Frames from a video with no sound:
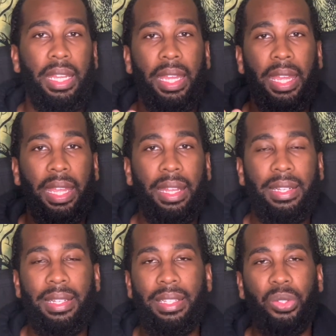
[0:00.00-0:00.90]

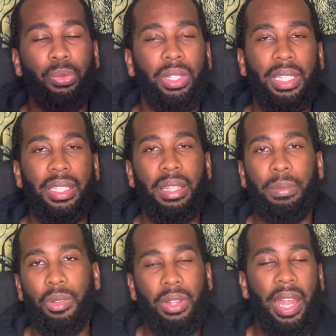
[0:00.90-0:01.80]
And it's really
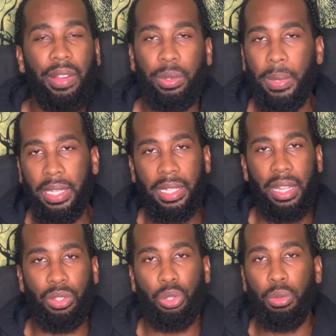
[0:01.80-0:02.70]
simple. Everybody's
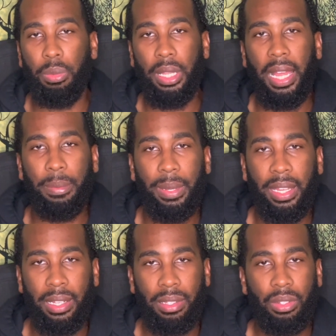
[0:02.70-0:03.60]
got 2 black
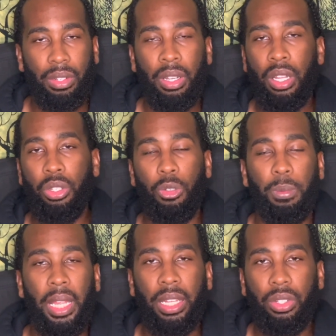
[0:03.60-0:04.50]
pants or 2
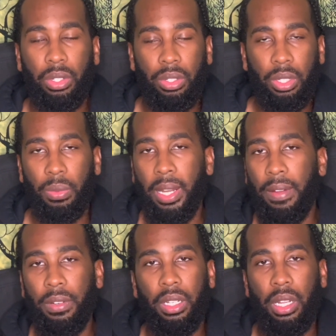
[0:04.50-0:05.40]
black shirts or
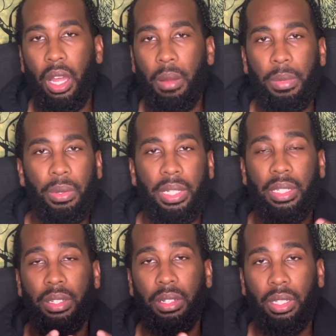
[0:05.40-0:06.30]
whatever to combo
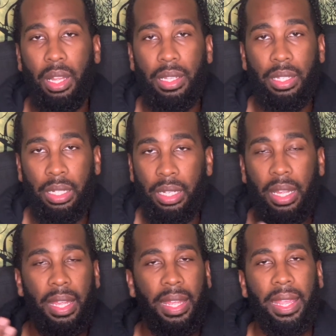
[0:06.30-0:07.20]
into their closet.
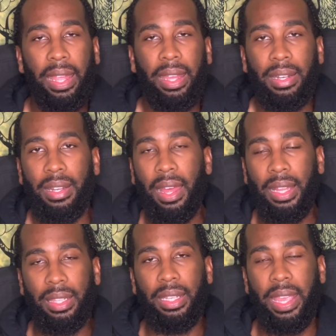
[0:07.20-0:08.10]
And I
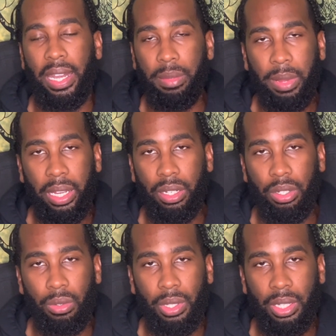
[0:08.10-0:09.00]
think anybody can
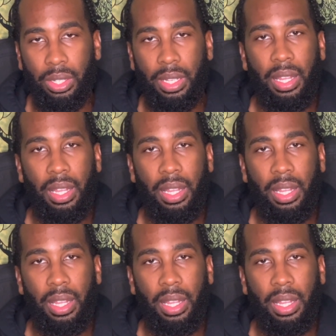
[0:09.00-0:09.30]
do this.